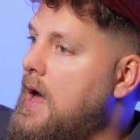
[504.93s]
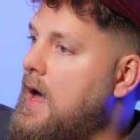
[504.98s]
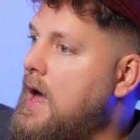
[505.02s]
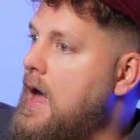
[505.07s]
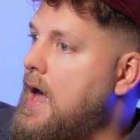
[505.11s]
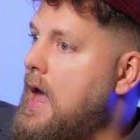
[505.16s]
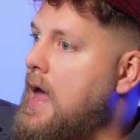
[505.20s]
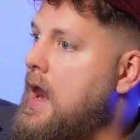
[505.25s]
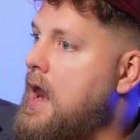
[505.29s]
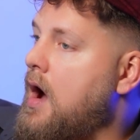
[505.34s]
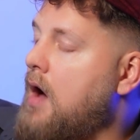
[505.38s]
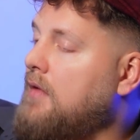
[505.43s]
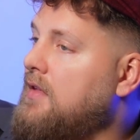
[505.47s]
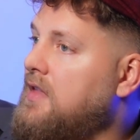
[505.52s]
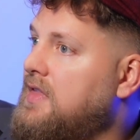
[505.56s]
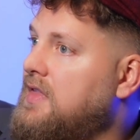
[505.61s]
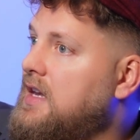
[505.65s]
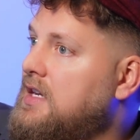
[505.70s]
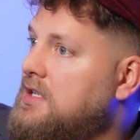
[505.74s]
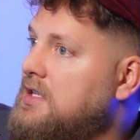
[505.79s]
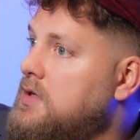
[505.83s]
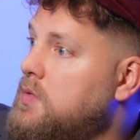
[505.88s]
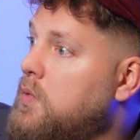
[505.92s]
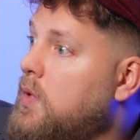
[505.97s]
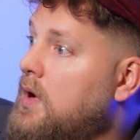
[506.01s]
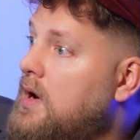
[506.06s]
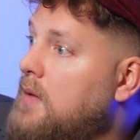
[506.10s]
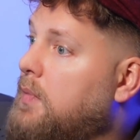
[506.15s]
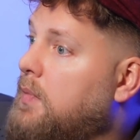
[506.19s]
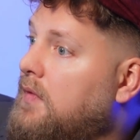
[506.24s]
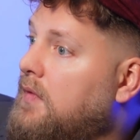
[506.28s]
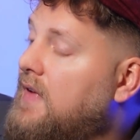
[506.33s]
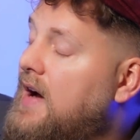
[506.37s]
and all the things. You want
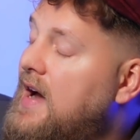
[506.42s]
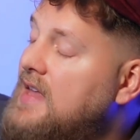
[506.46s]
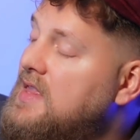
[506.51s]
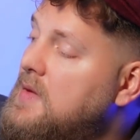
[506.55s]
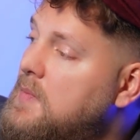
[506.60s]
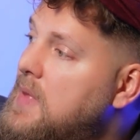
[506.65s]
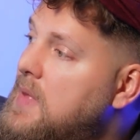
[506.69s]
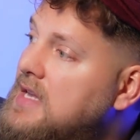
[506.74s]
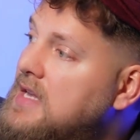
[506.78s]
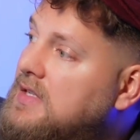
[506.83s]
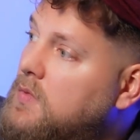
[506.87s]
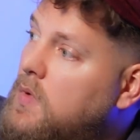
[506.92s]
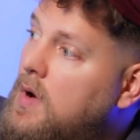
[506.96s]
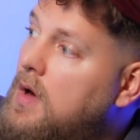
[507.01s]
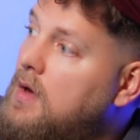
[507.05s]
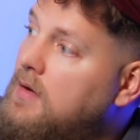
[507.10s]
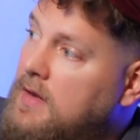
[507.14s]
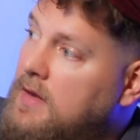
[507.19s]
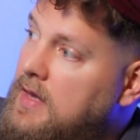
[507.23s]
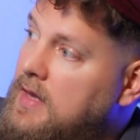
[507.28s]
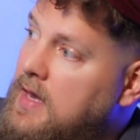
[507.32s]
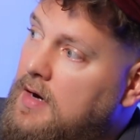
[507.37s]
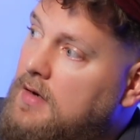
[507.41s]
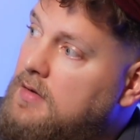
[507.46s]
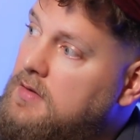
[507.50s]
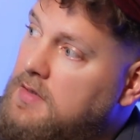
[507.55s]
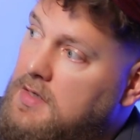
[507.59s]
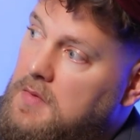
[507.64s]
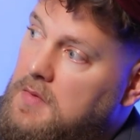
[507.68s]
to provide the best quality care to your